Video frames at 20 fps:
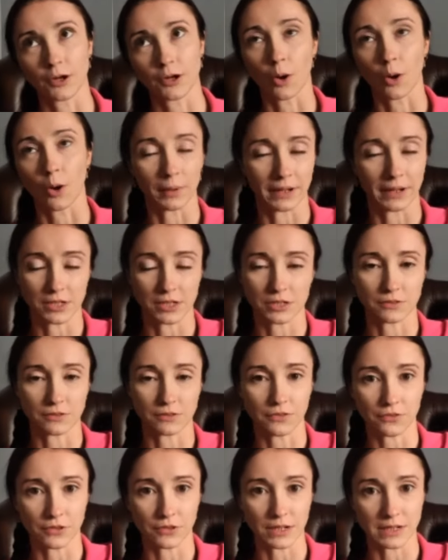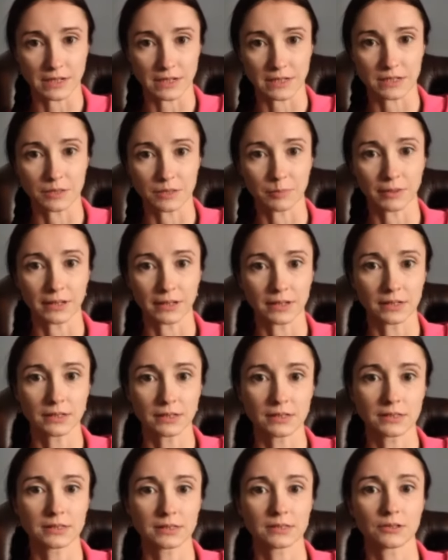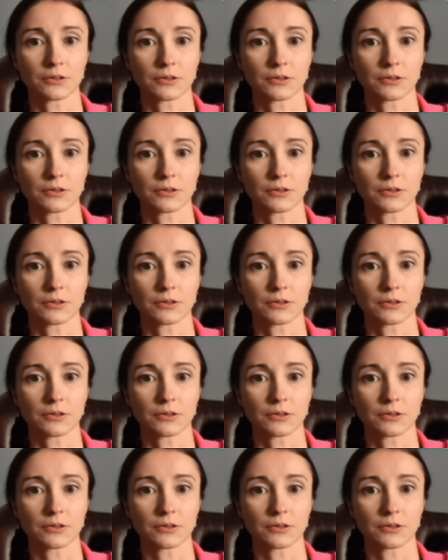a combination of three disciplines.